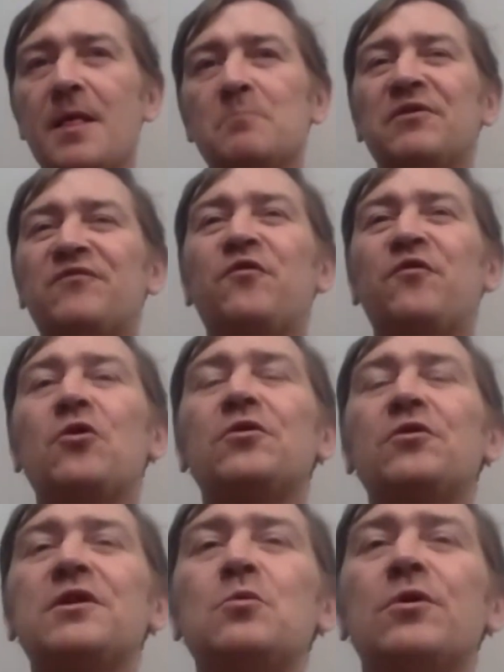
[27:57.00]
before
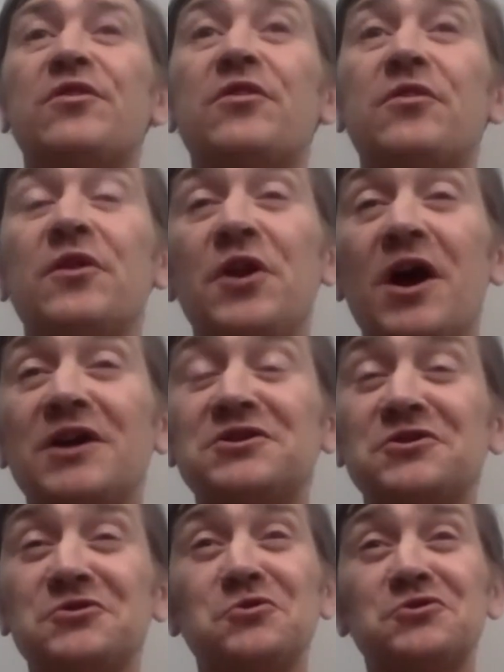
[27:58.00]
they were the
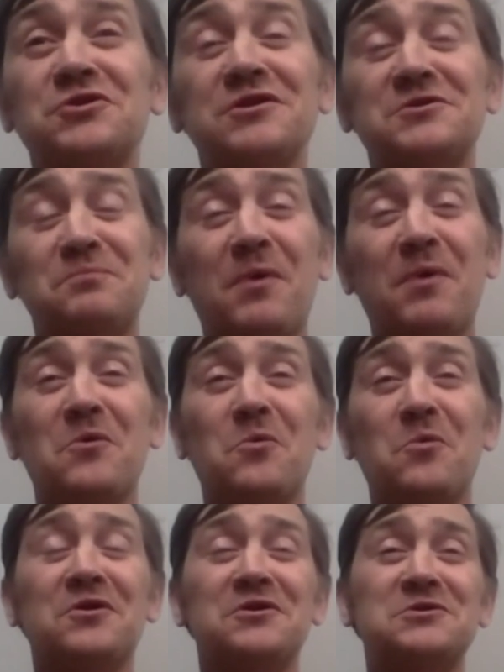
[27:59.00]
National Socialist Part,
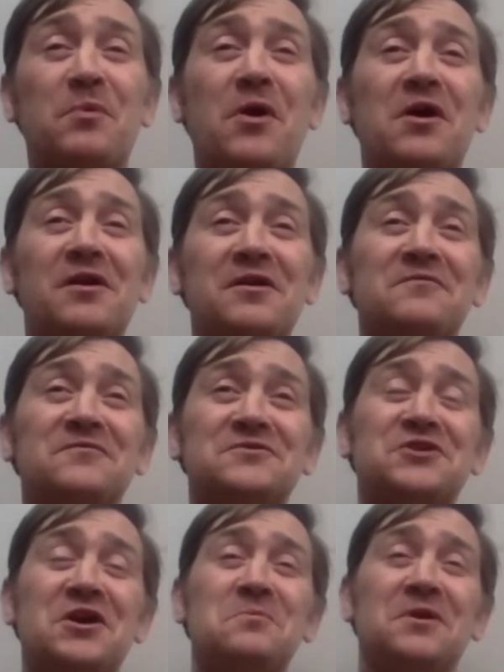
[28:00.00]
Workers' Party of
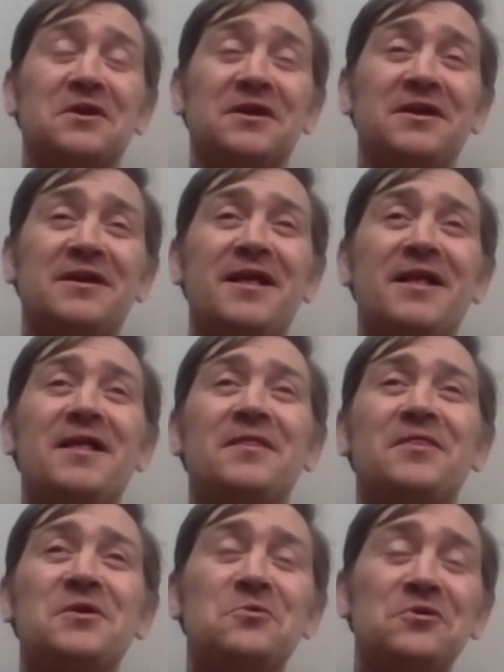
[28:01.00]
Germany,
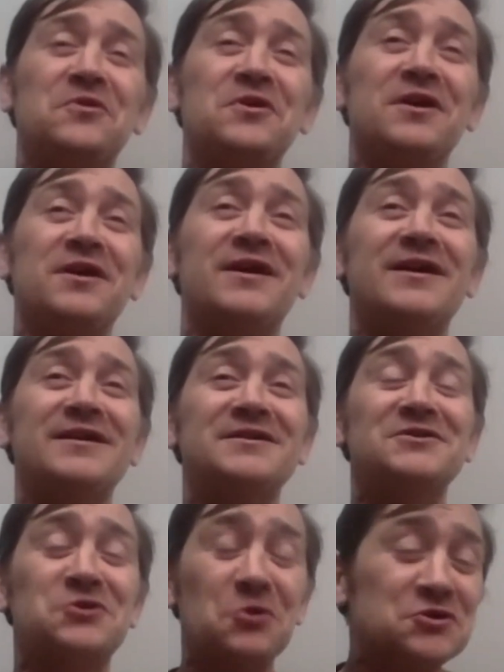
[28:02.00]
they were the
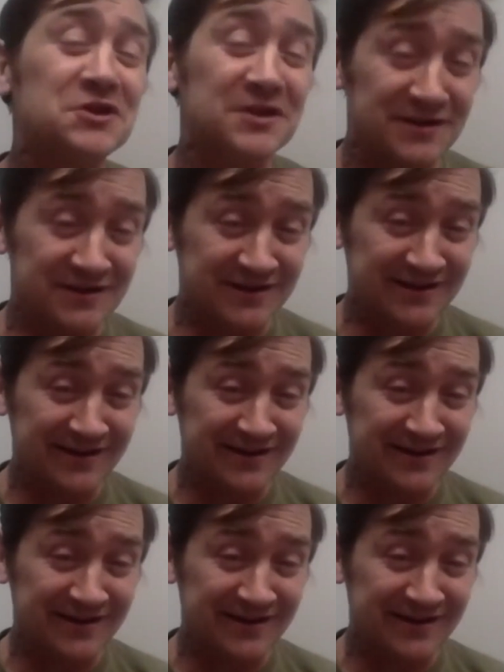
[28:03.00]
Socialist